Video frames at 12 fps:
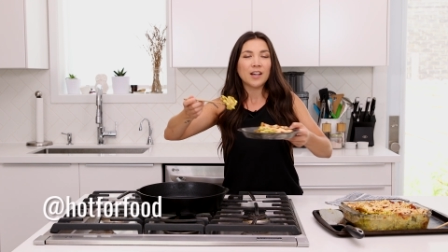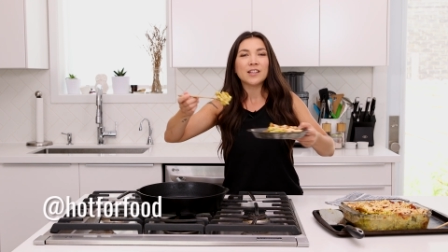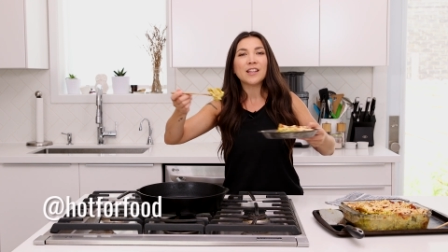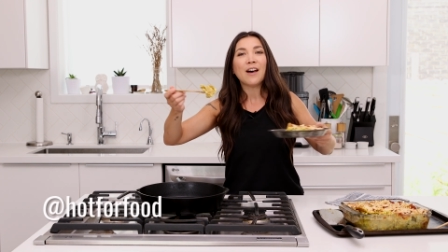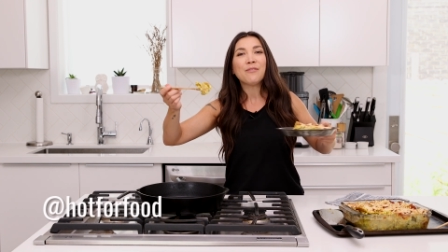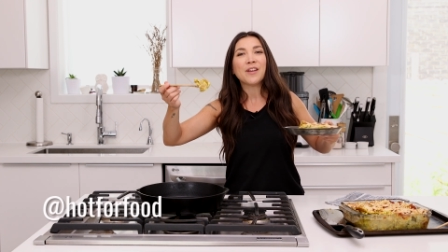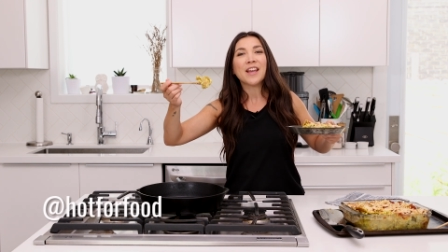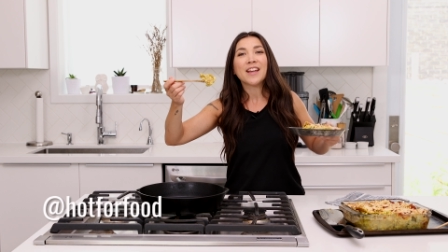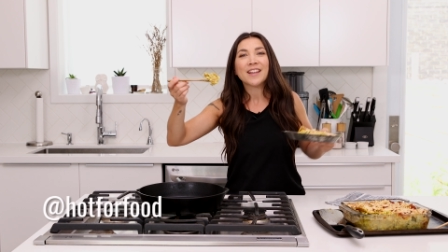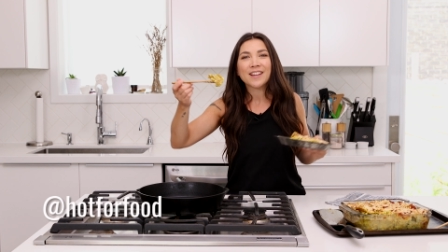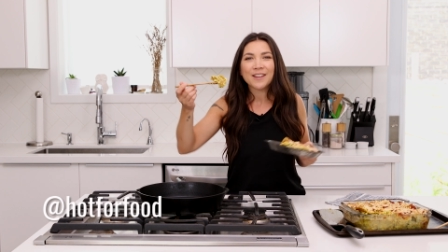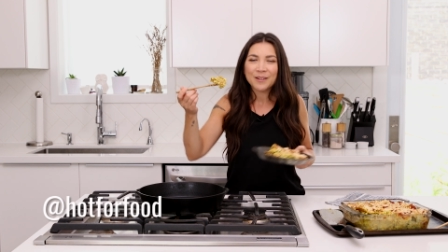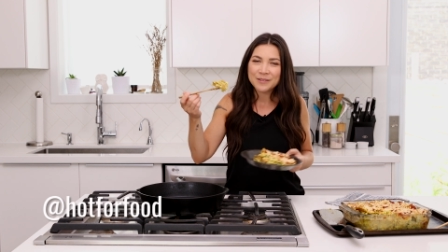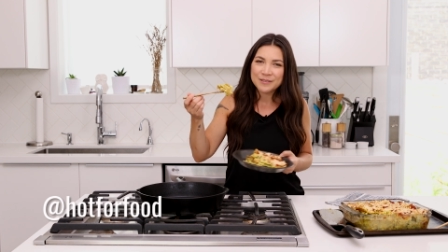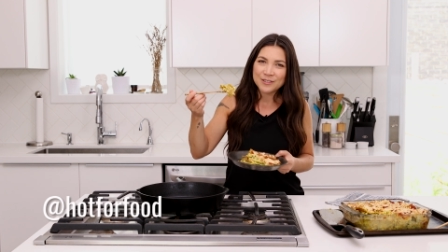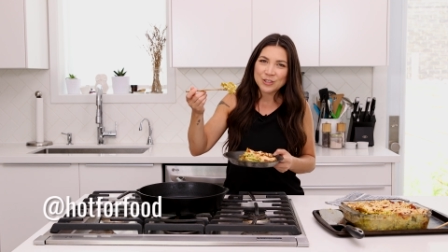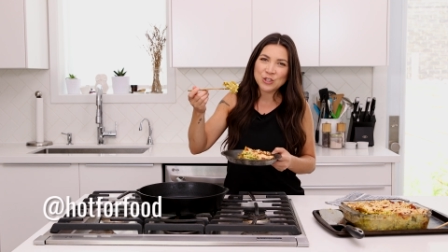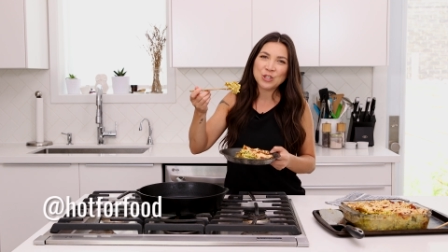loving,
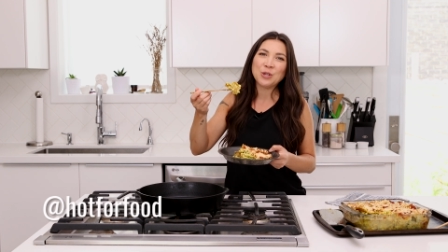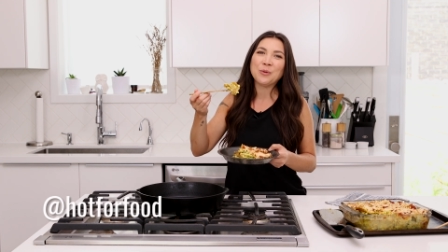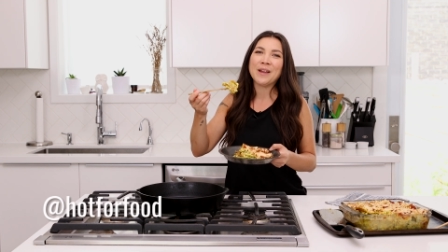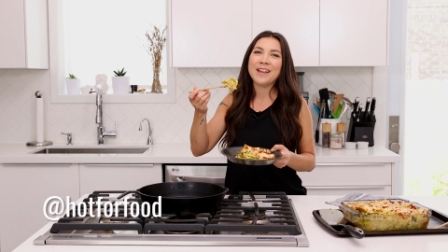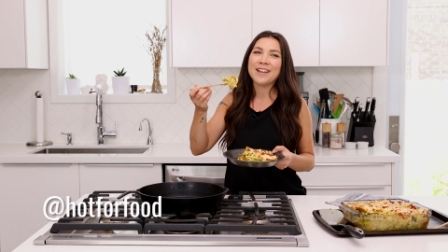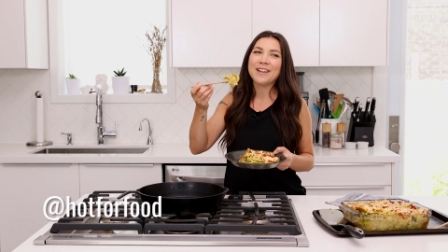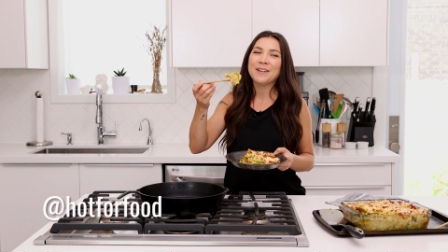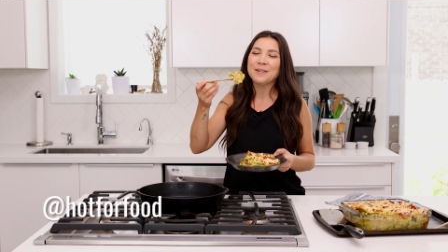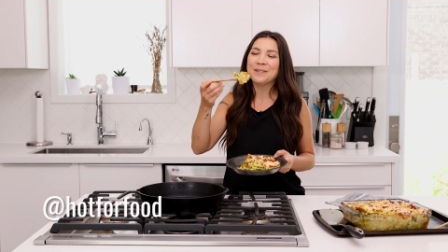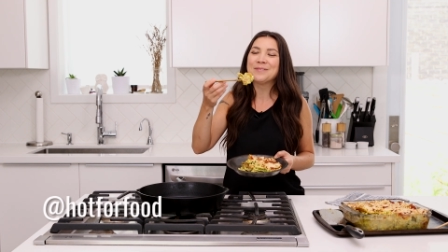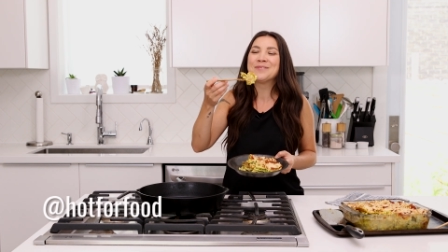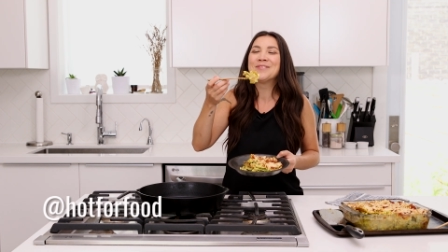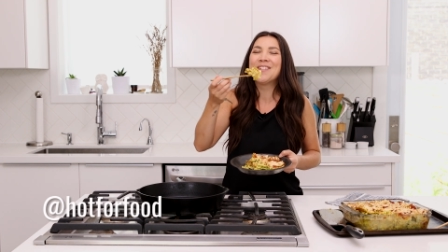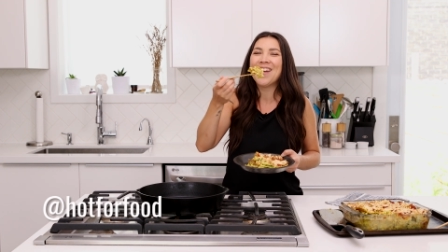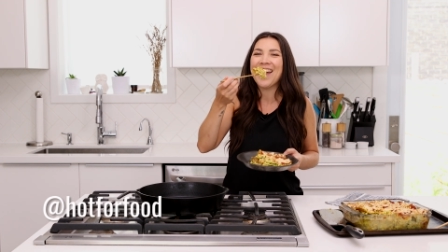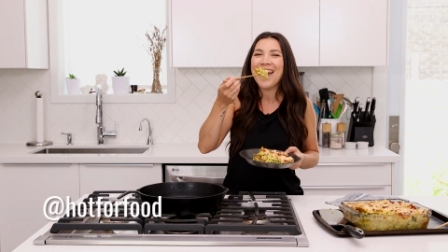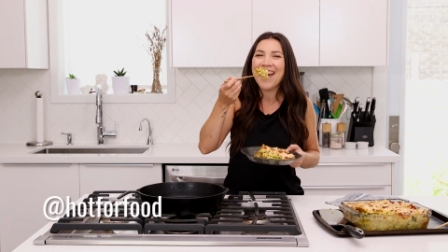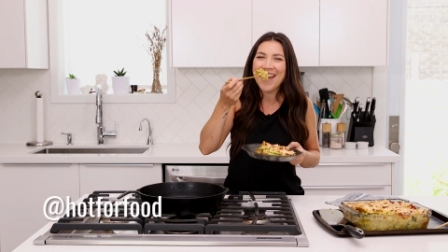chewing.
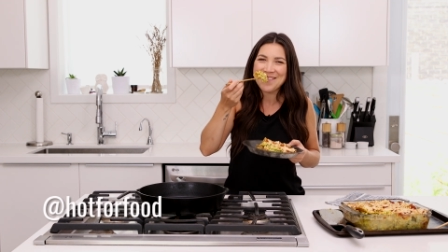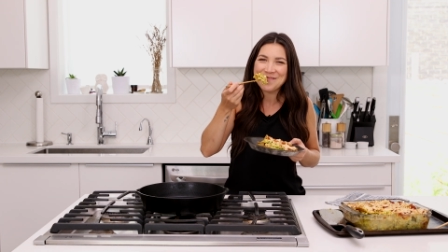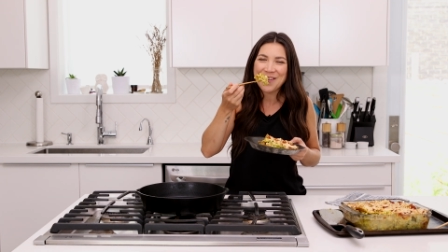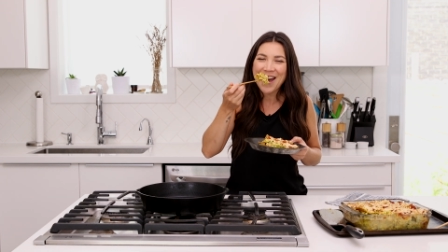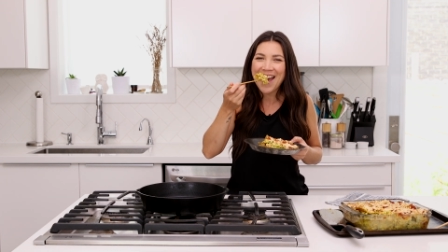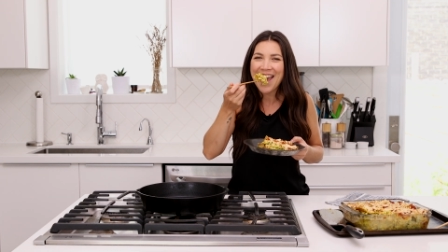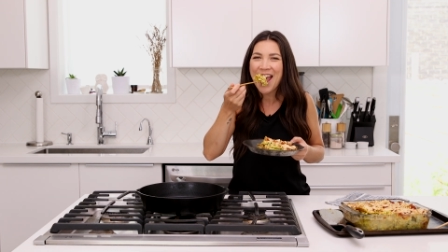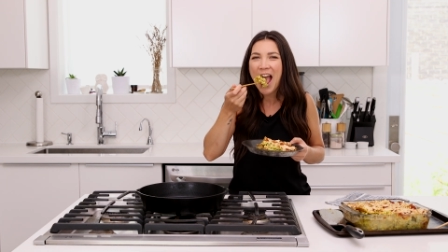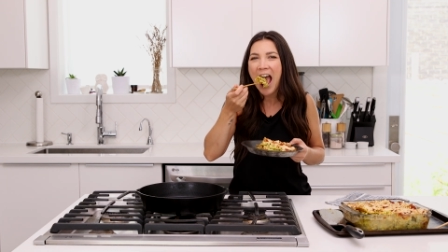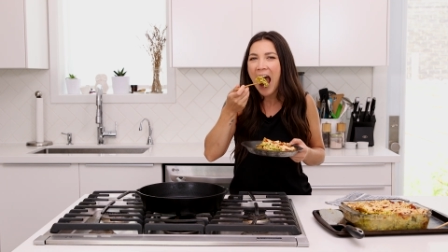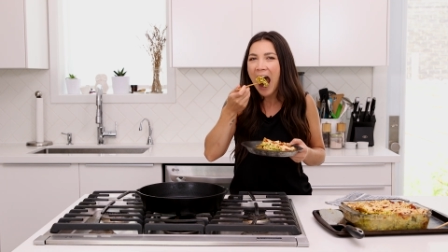Bye.